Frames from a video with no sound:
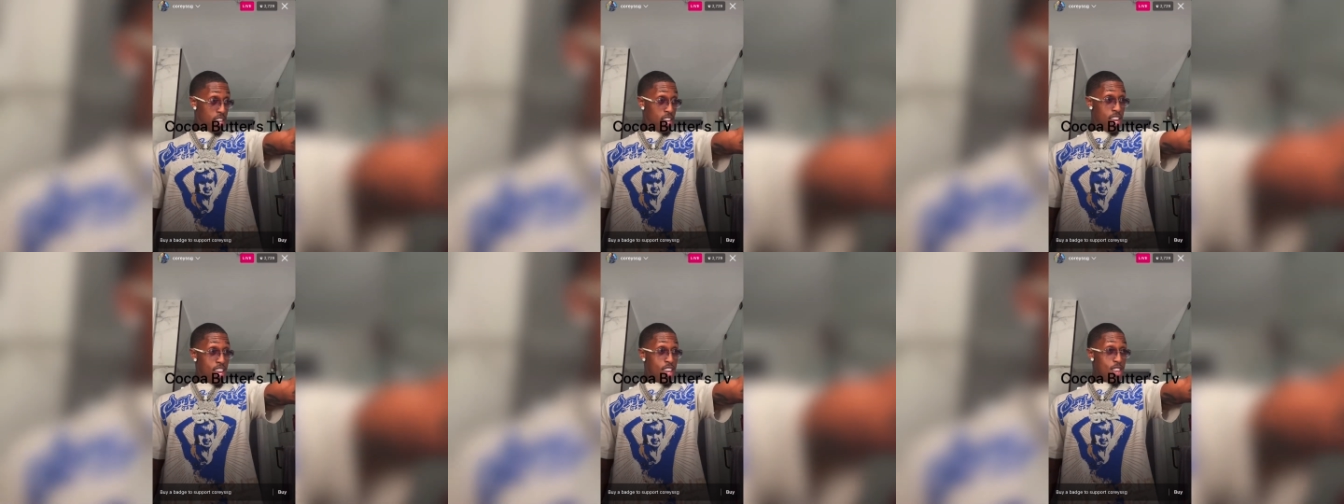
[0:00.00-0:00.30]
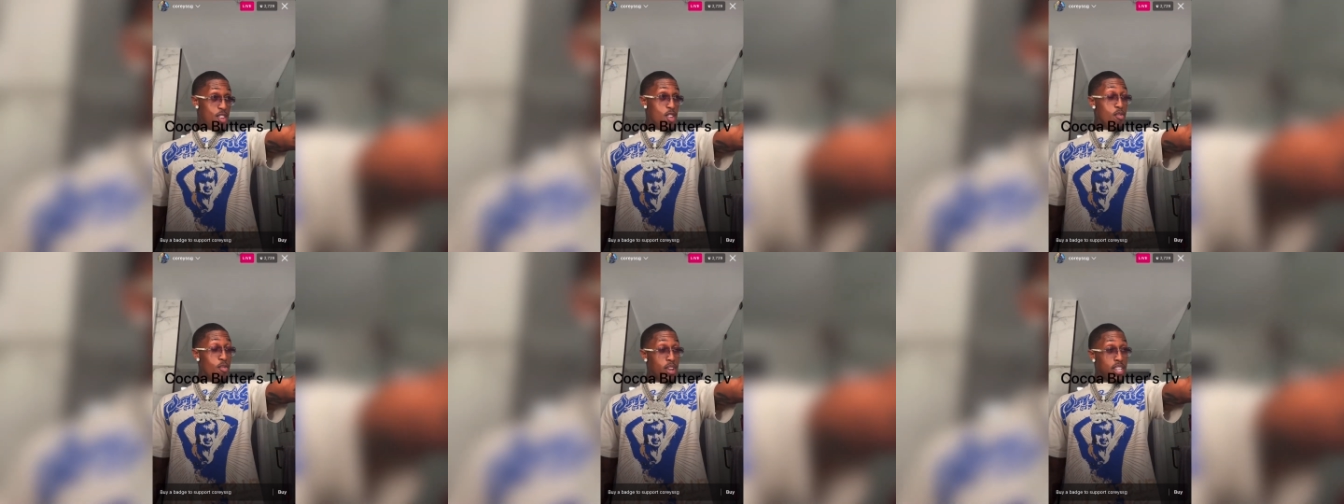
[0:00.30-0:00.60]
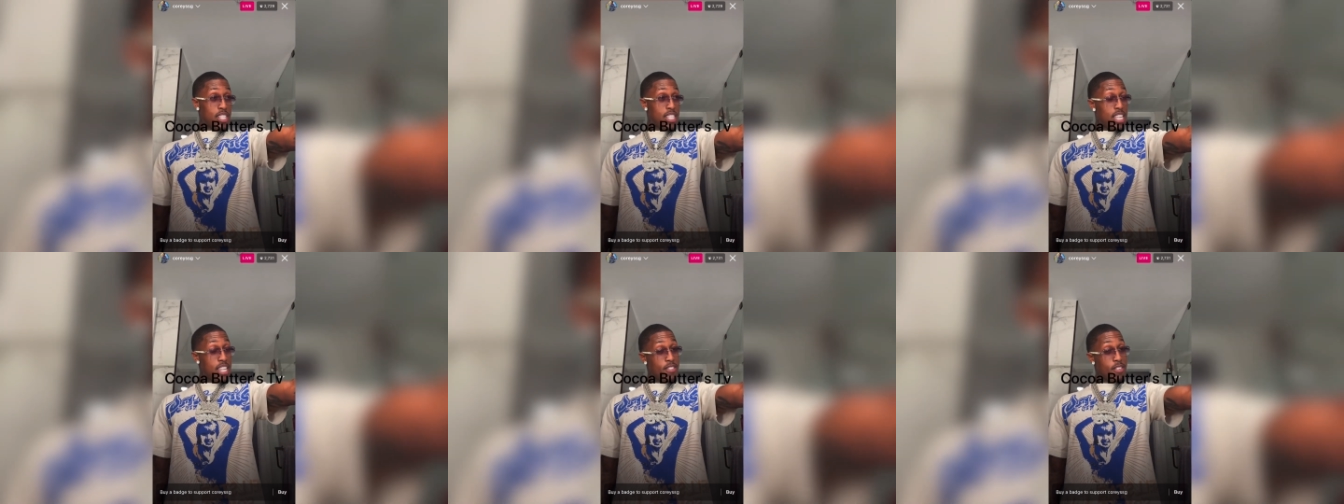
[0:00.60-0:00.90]
you wasn't
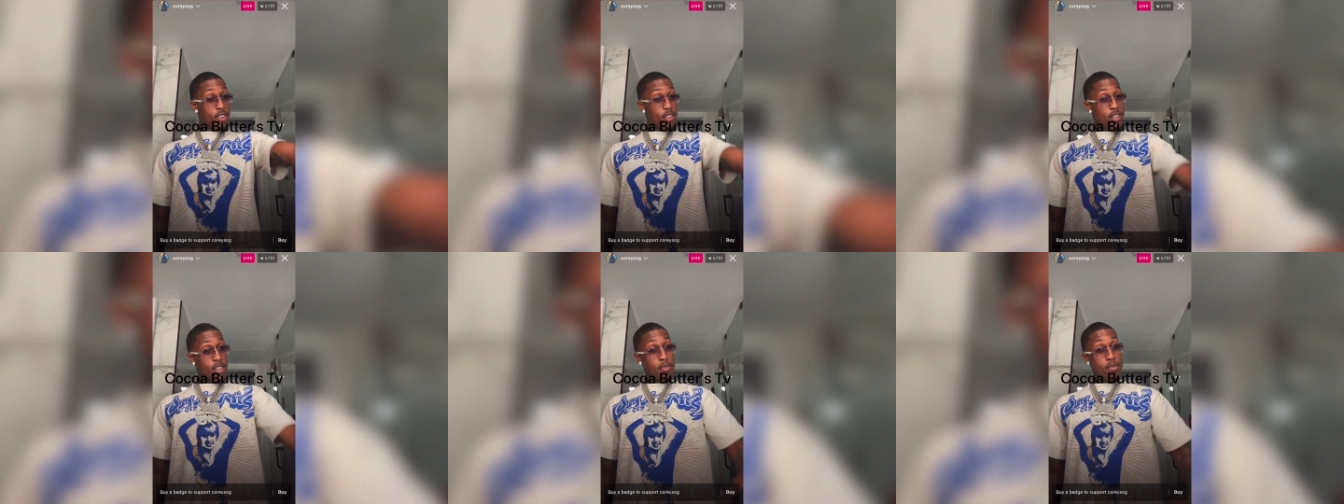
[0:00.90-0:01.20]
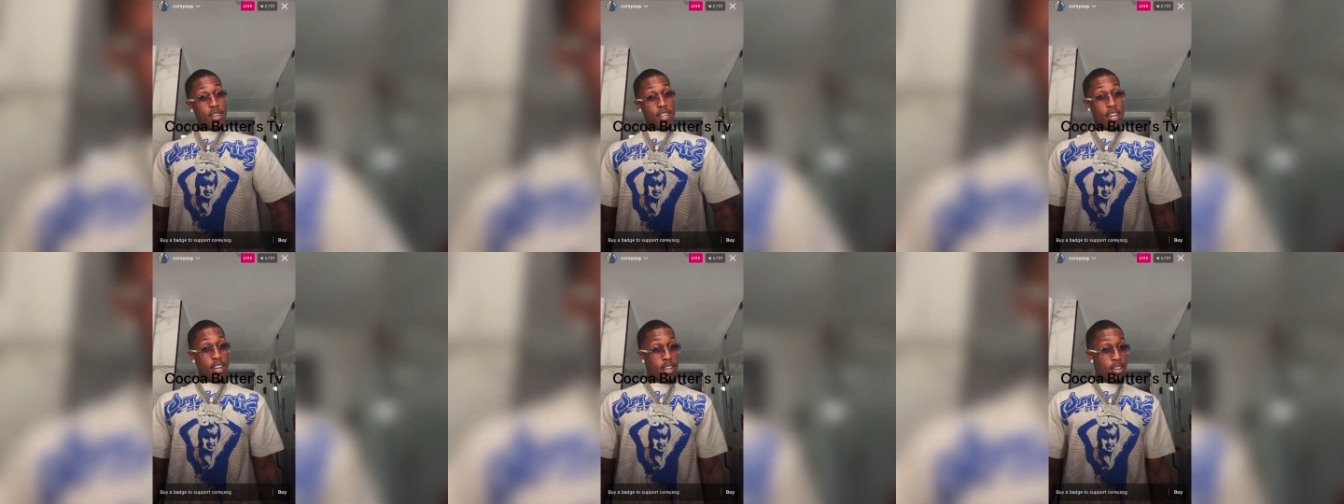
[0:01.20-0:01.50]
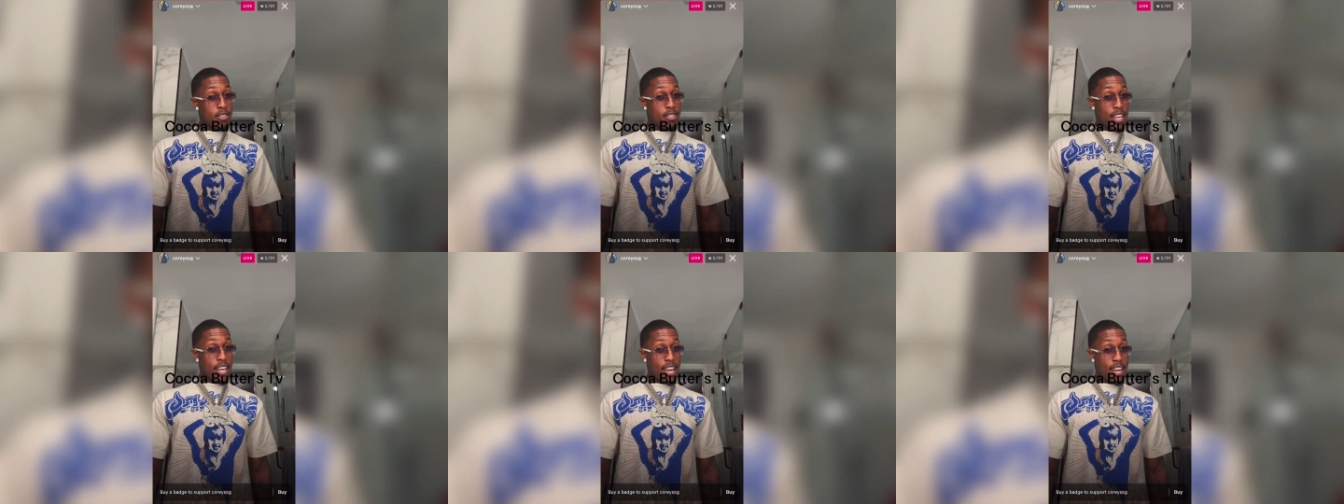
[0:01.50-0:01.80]
even you were the whole
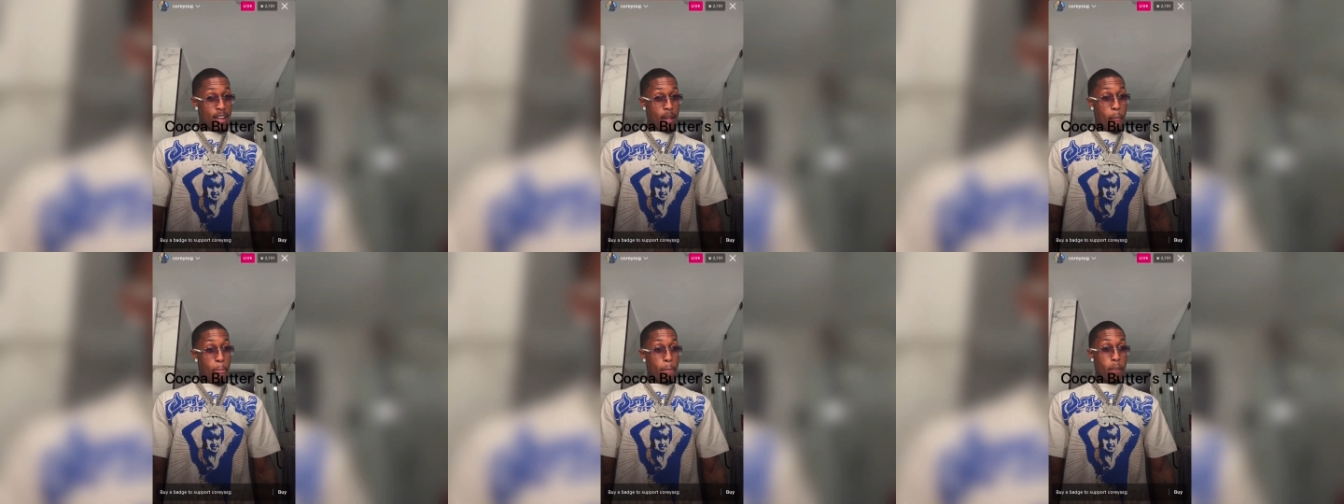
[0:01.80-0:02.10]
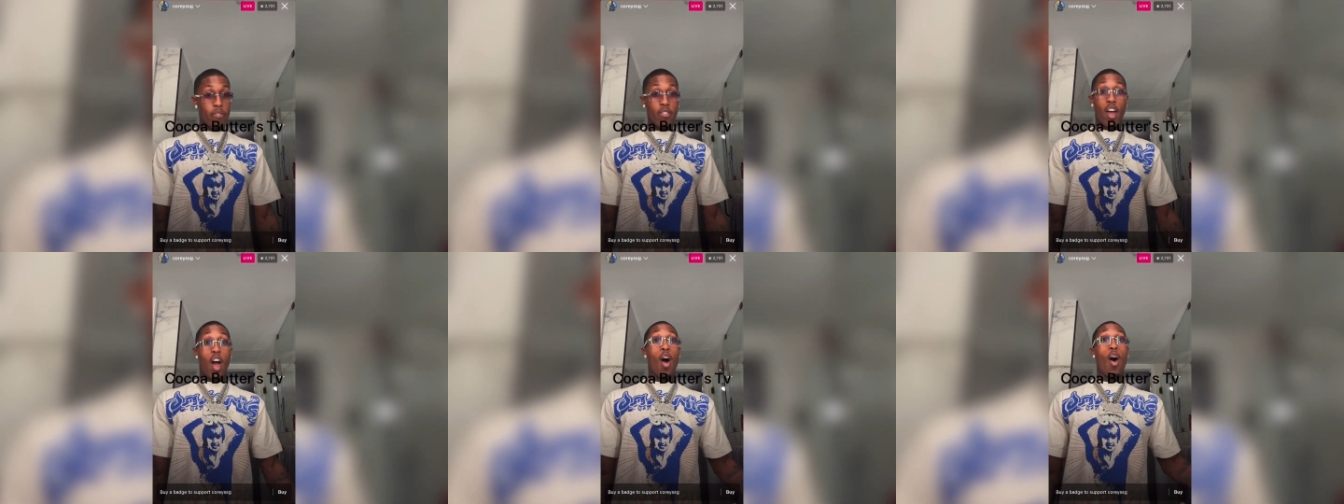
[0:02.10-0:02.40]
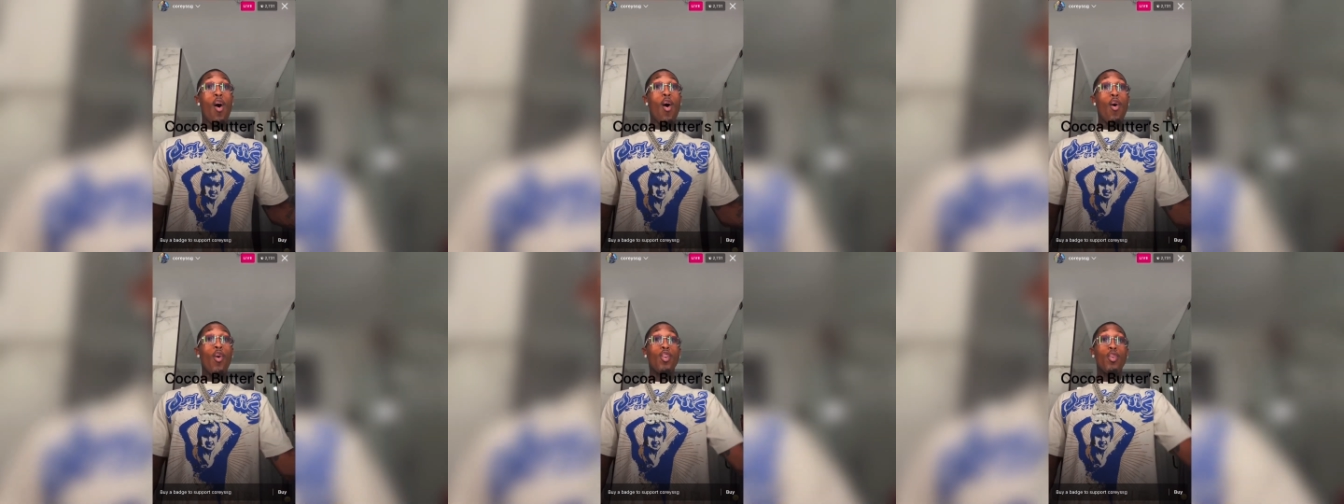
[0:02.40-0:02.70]
time,
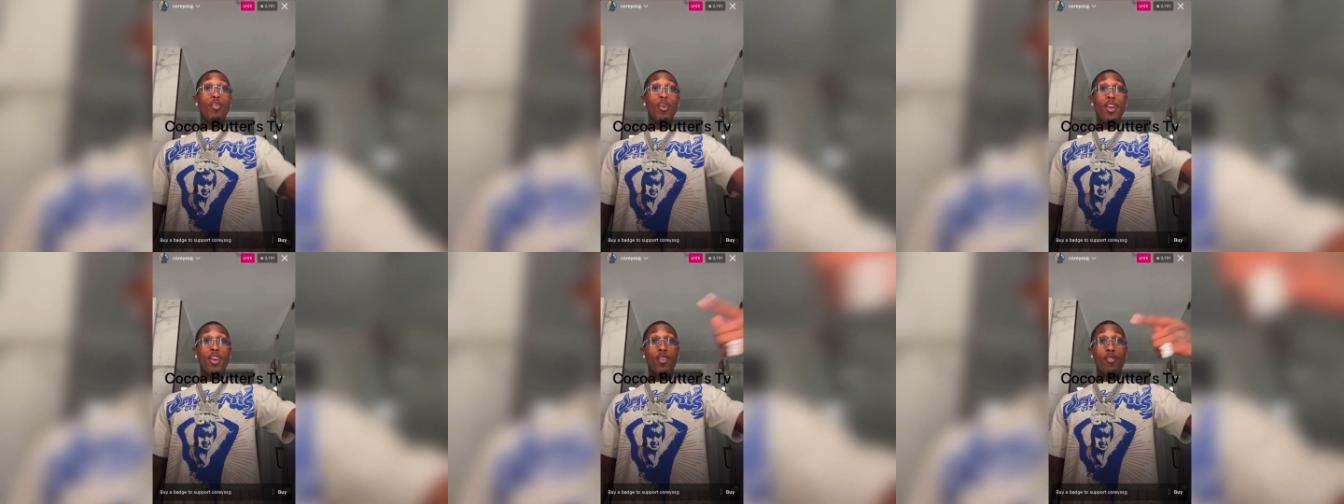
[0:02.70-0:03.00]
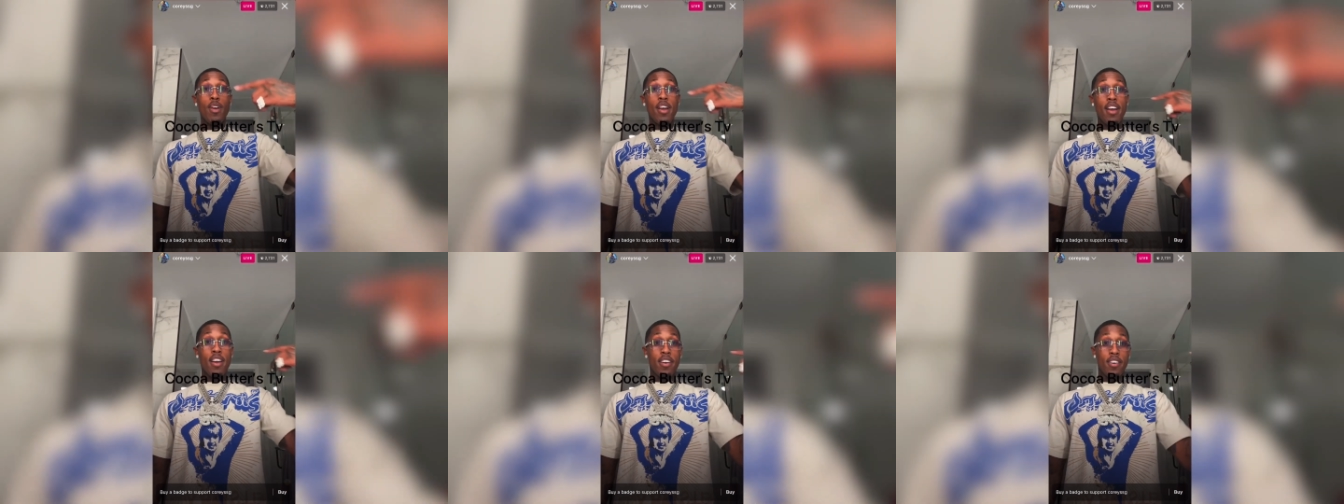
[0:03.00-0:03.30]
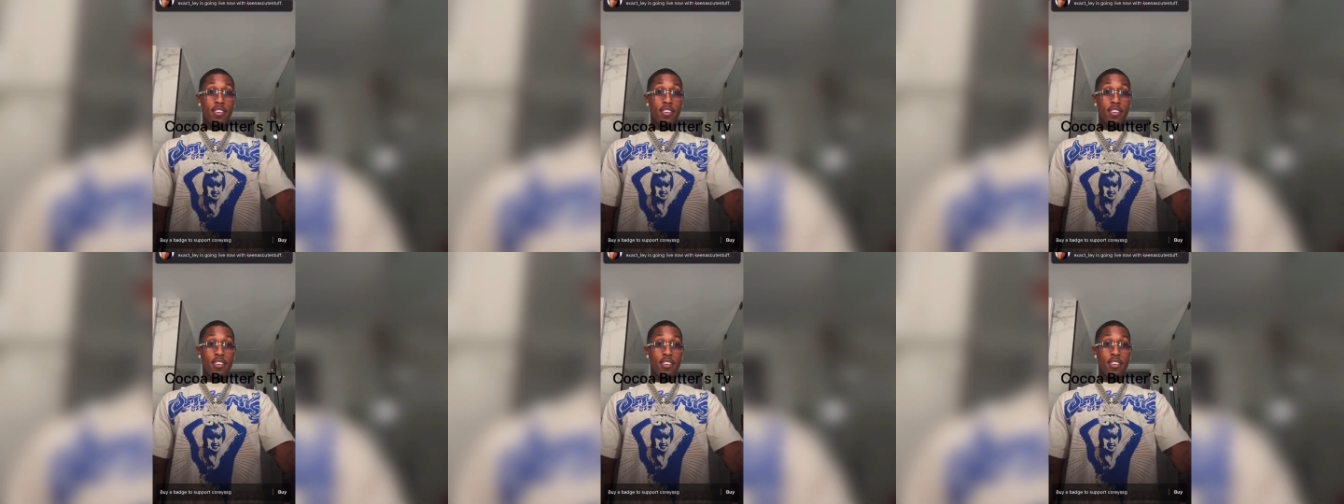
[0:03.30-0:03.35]
all the way around.